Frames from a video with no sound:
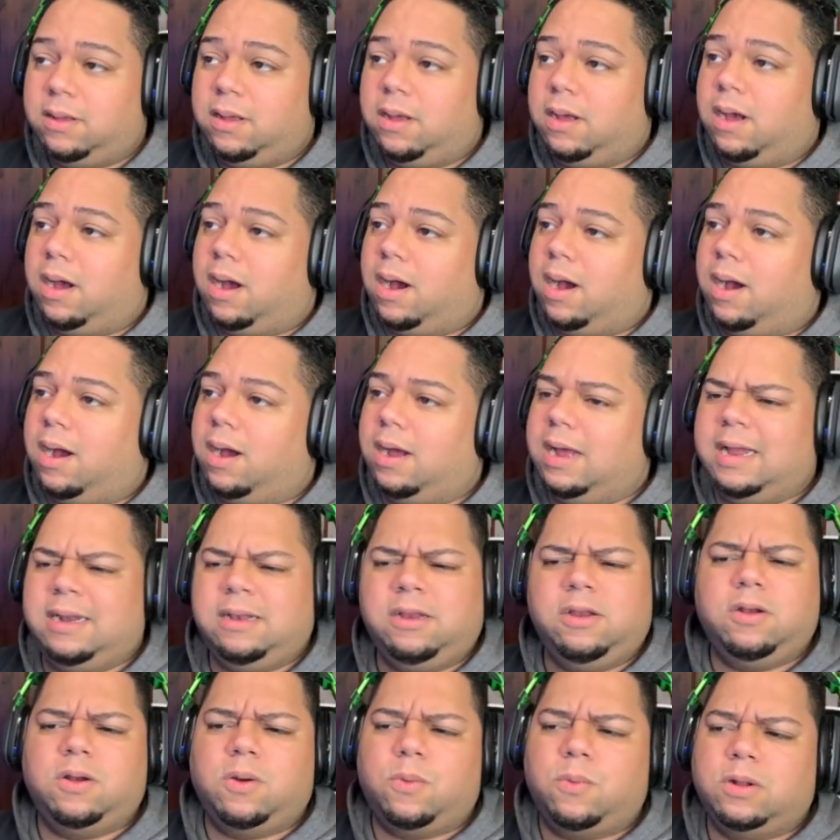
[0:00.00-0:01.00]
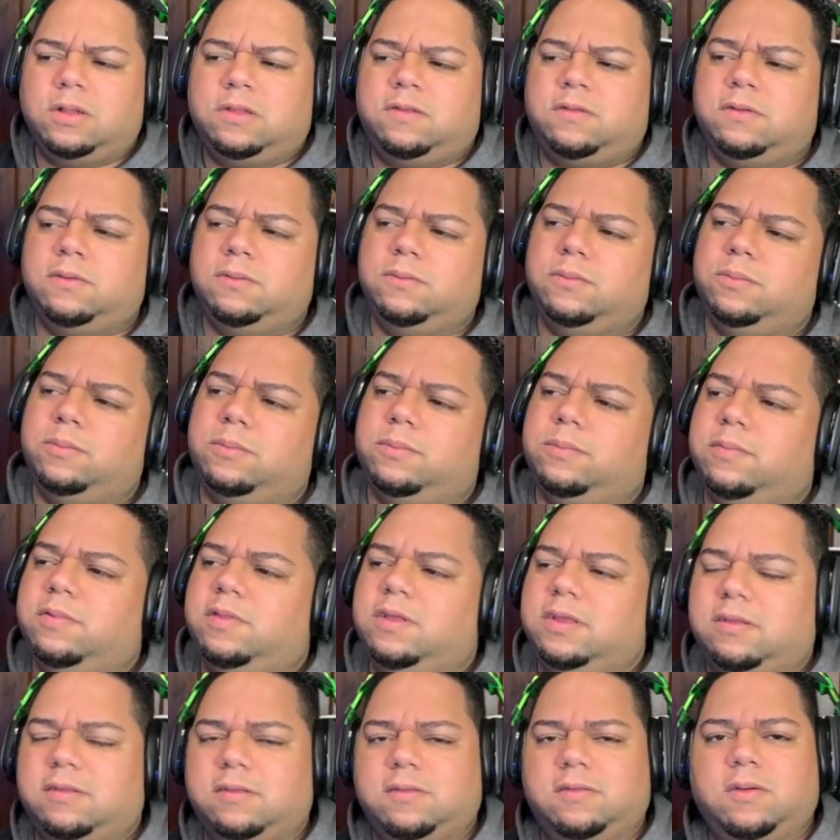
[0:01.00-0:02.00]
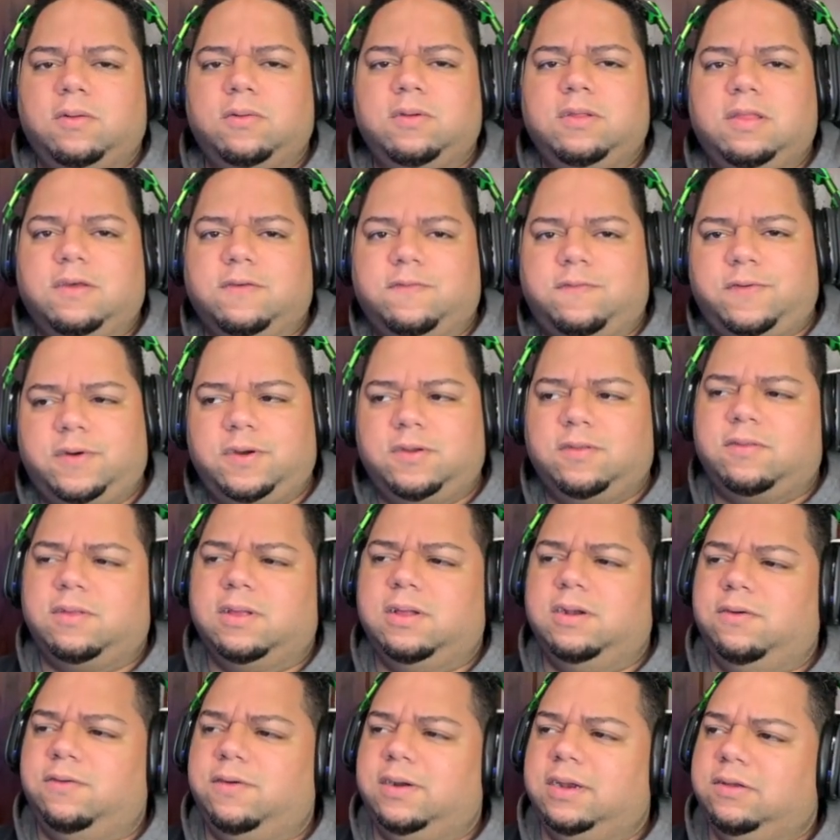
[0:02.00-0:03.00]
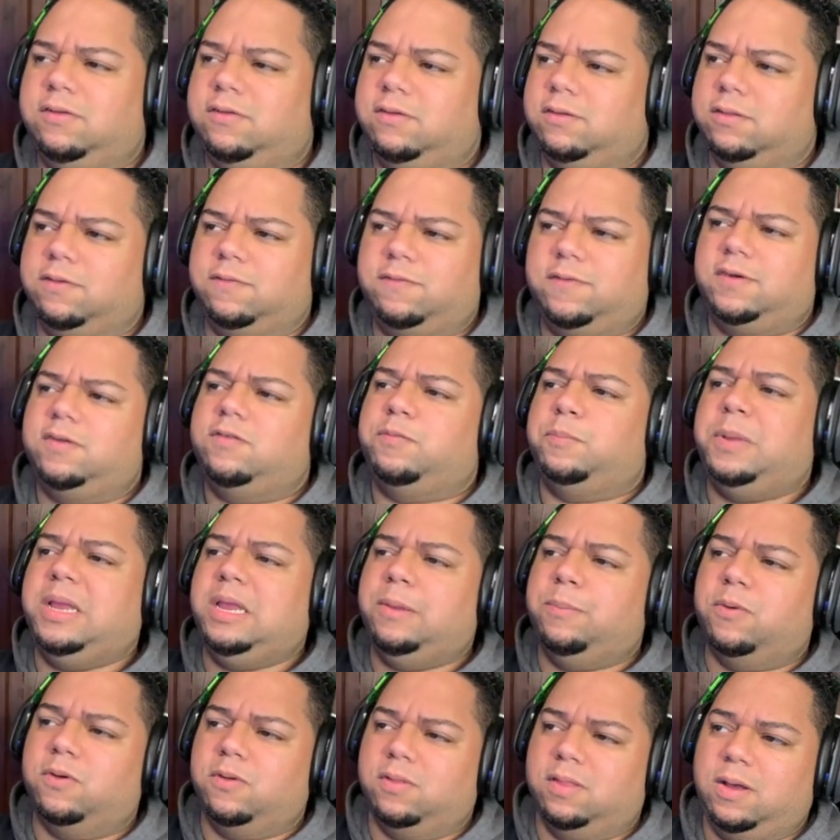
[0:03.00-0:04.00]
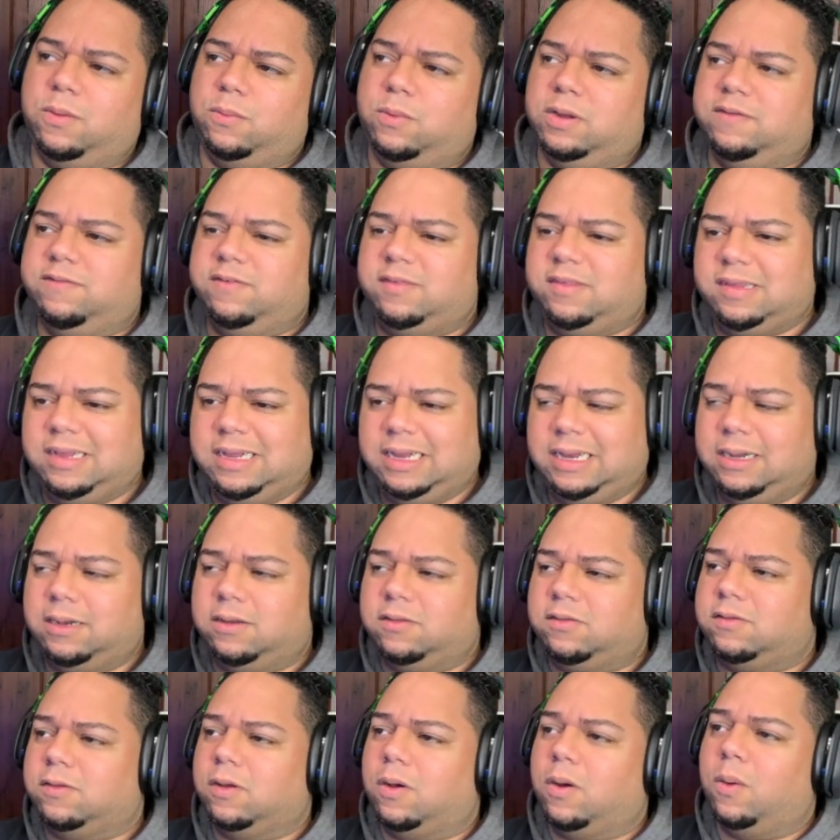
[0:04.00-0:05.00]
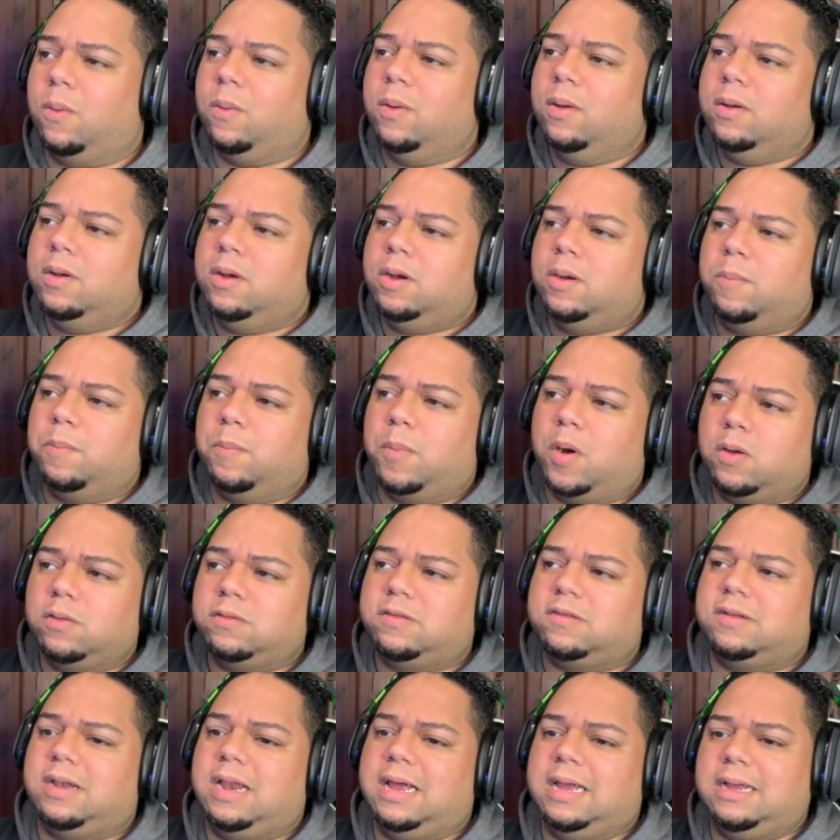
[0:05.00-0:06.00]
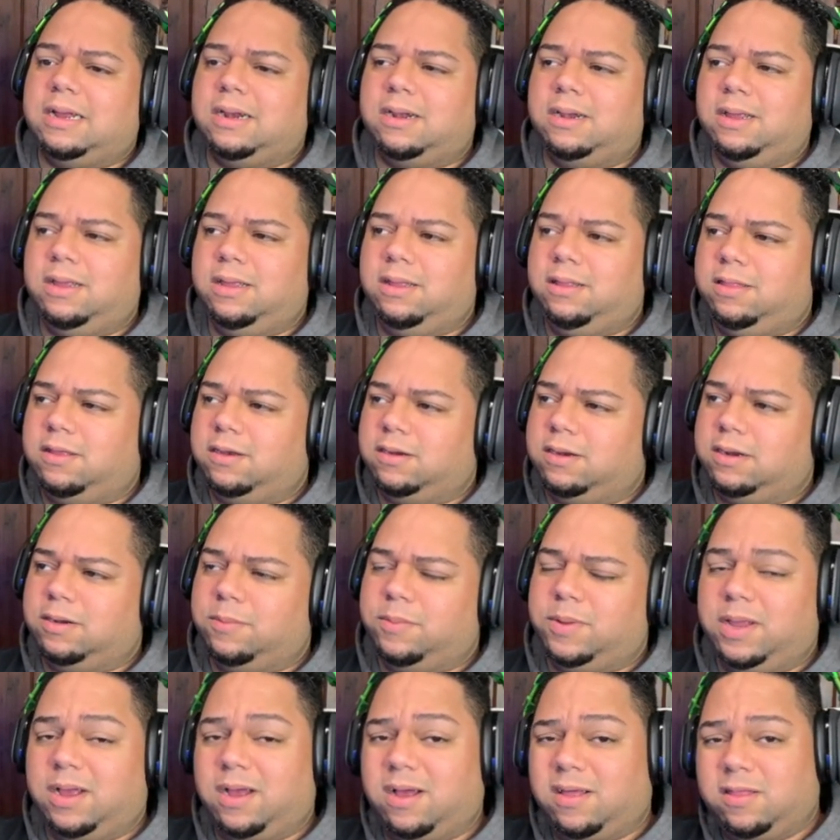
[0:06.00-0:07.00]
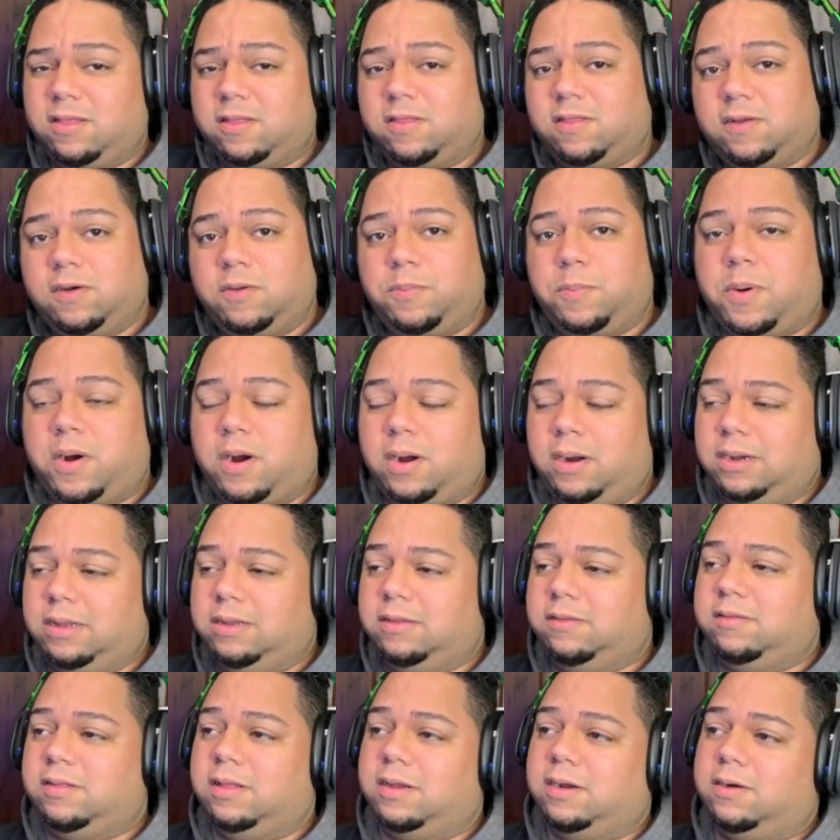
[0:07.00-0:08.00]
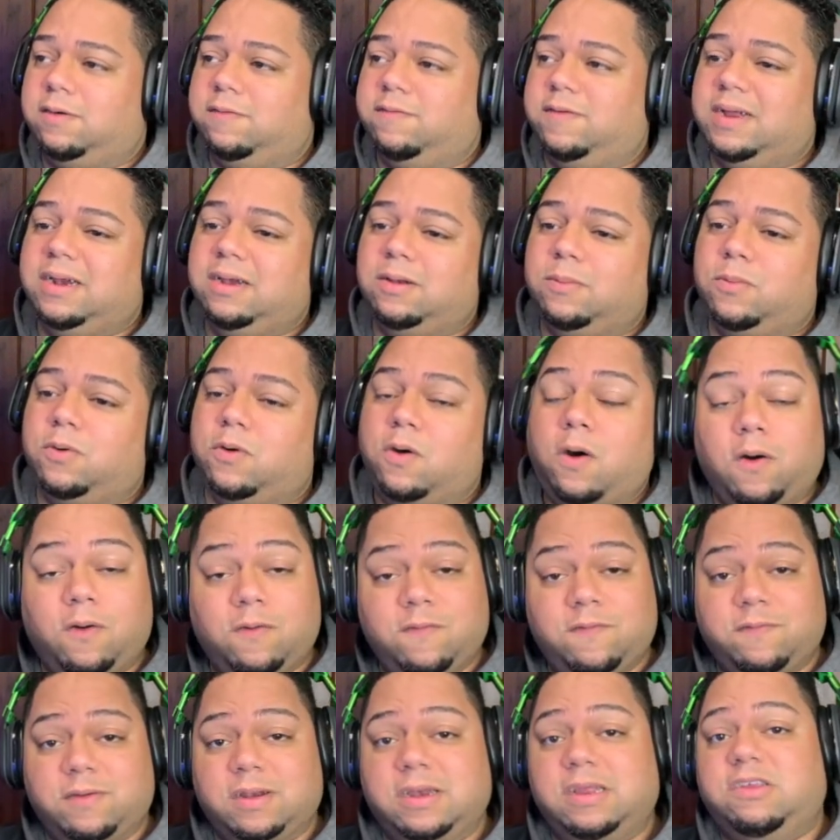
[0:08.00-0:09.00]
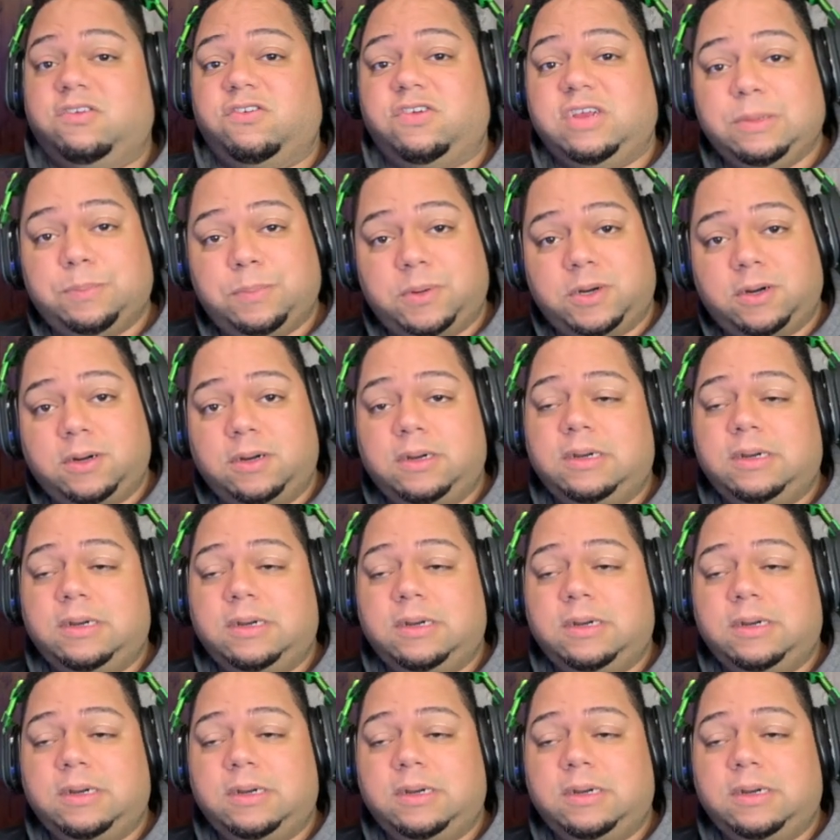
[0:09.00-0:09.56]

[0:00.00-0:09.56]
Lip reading: And you know what too? This is only the first iteration, the first people that we've seen. So most likely there are going to be other third parties that are available, hopefully cheaper.